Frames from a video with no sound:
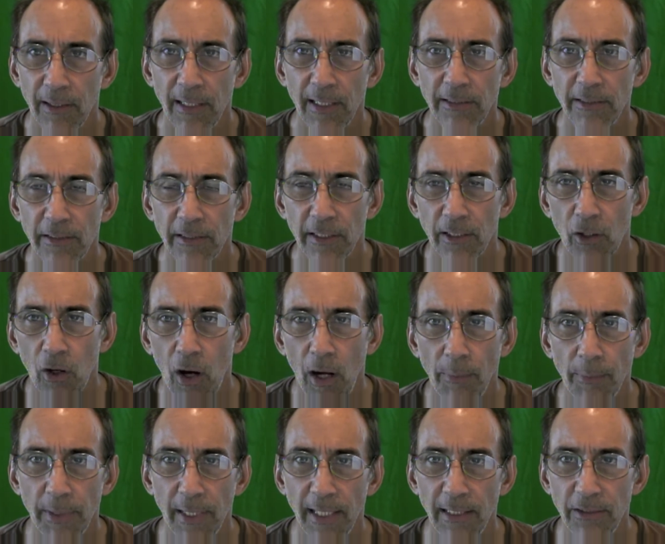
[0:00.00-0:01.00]
This is a
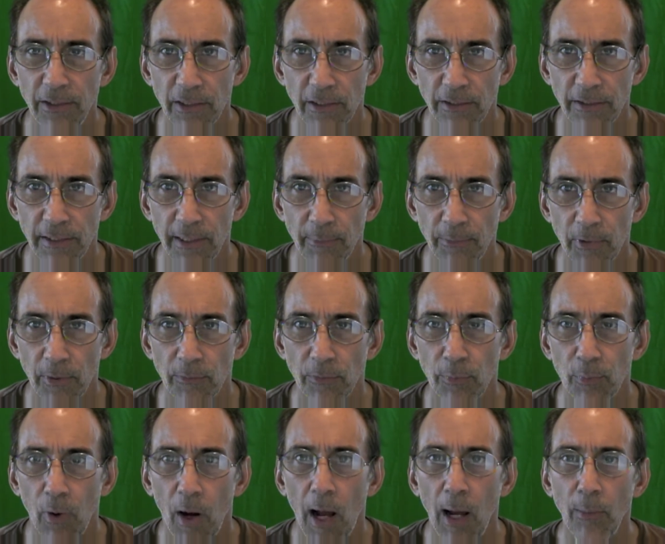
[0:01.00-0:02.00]
combination of symptoms
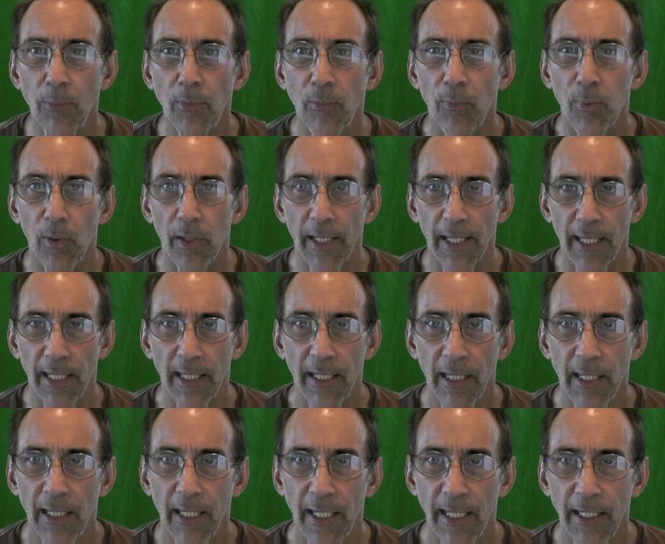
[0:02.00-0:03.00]
probably
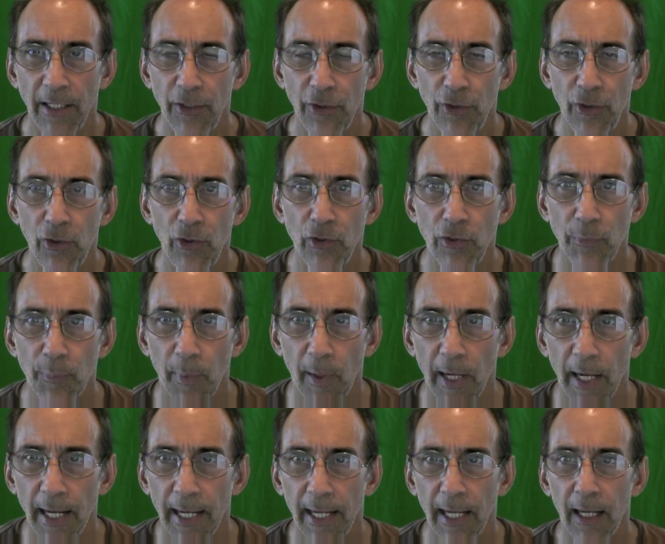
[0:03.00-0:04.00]
induced
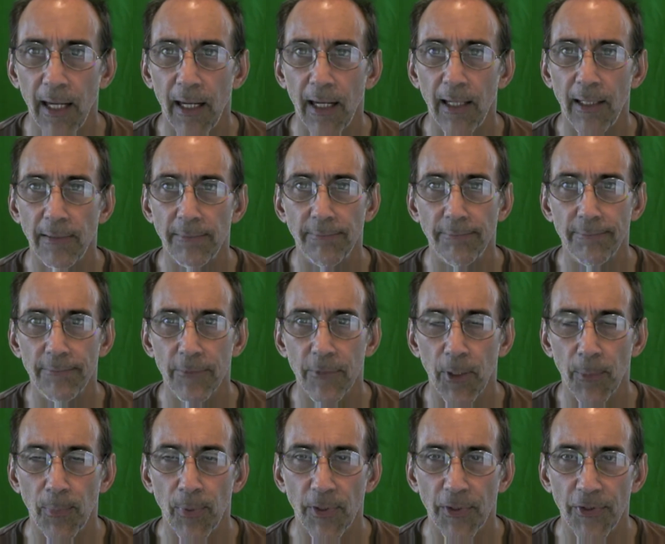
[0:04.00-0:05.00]
by
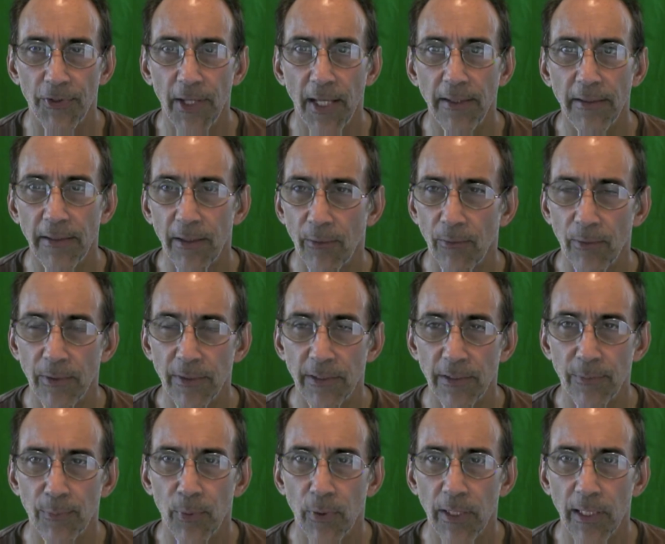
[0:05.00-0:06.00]
the placenta, which
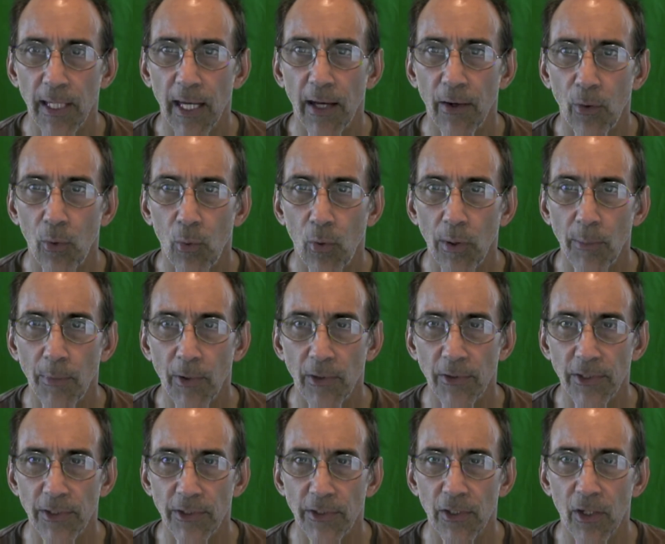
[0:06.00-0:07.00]
is putting out
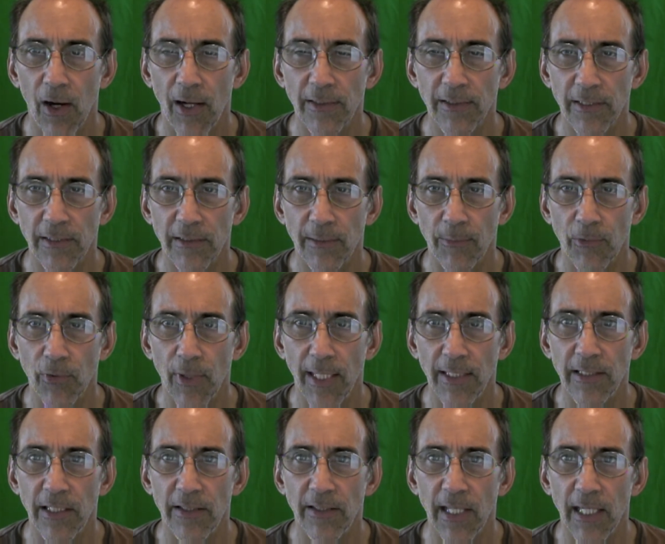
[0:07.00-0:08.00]
hormones, is causing some
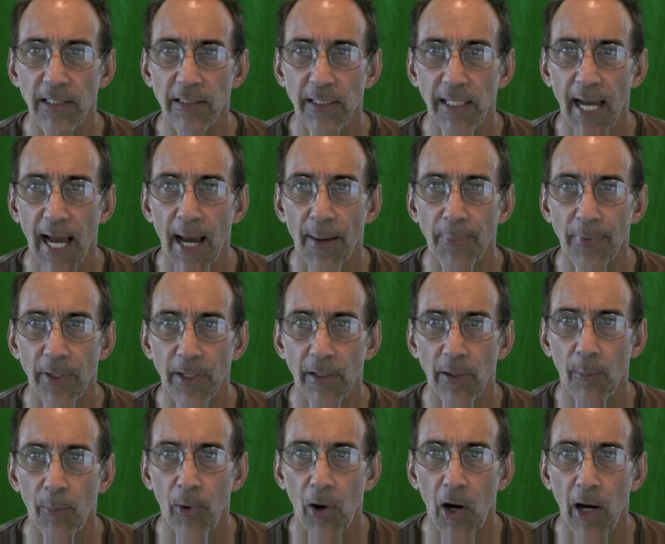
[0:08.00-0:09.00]
crazy things to happen in
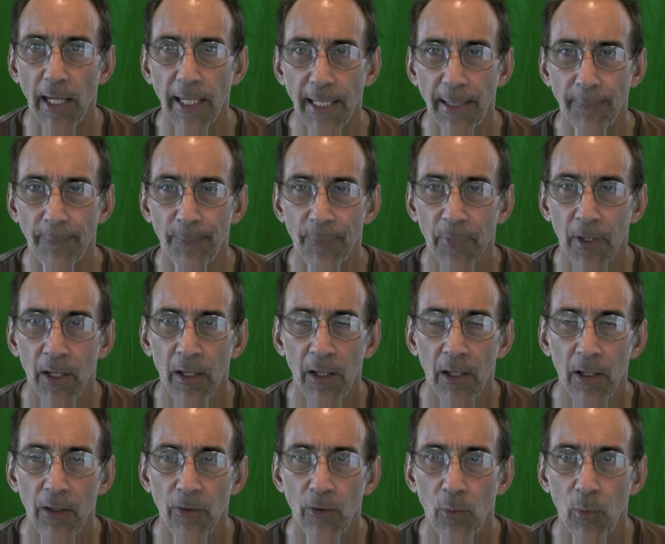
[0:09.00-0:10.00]
the body,
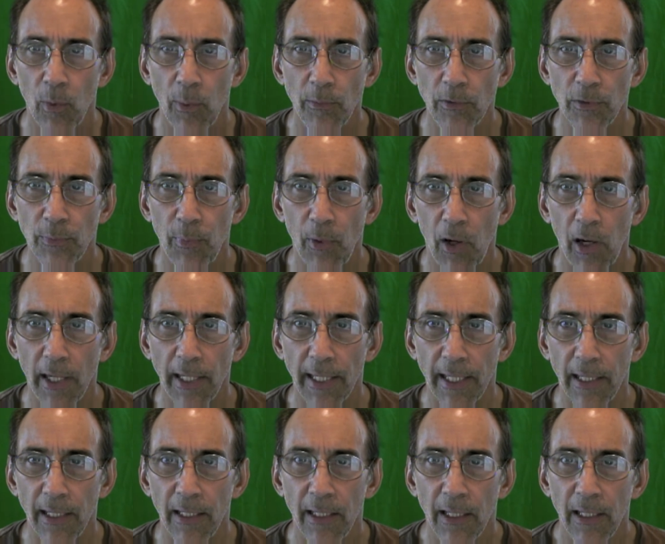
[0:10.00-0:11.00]
the woman's body.
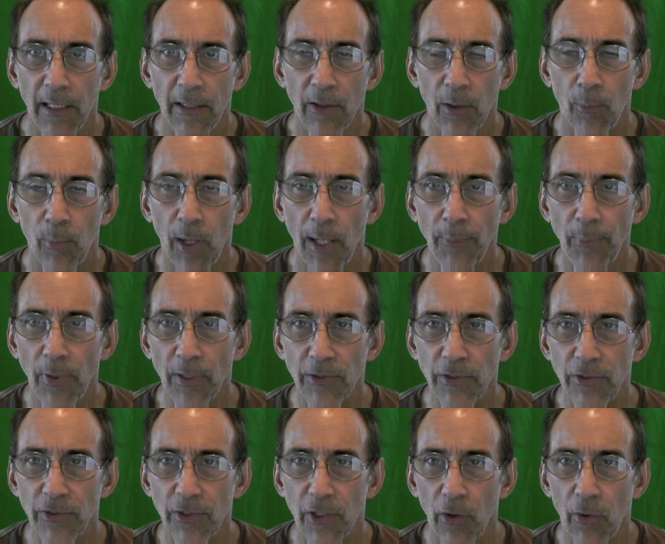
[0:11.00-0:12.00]
The blood
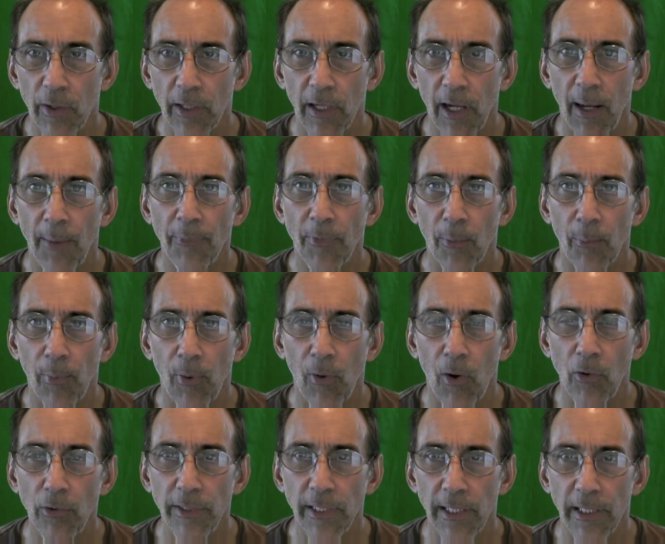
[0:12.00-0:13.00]
pressure is going up, the
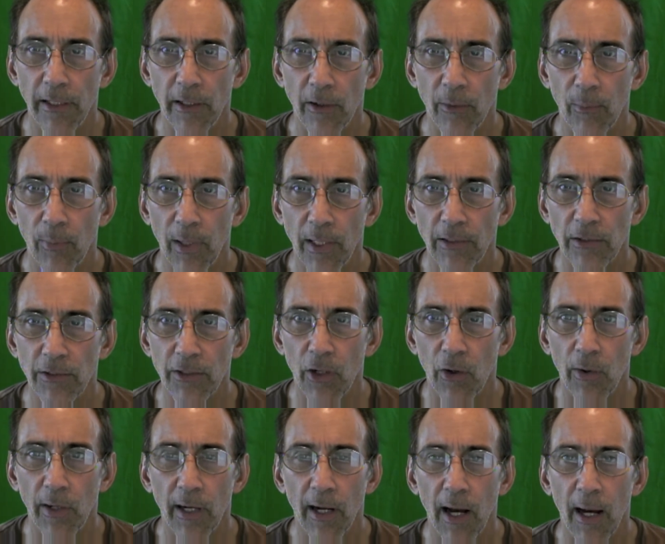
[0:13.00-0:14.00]
protein in their blood is
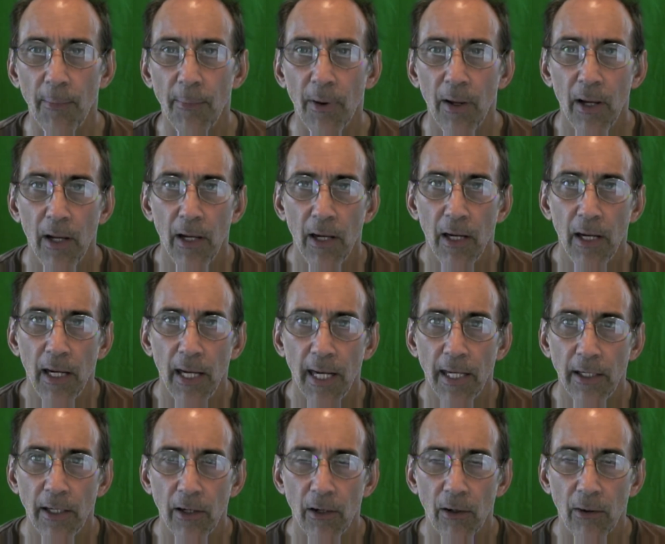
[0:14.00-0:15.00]
going up,
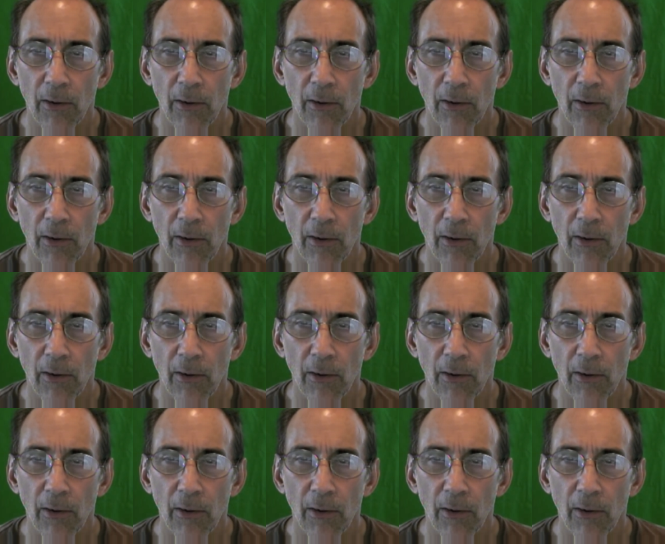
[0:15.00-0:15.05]
and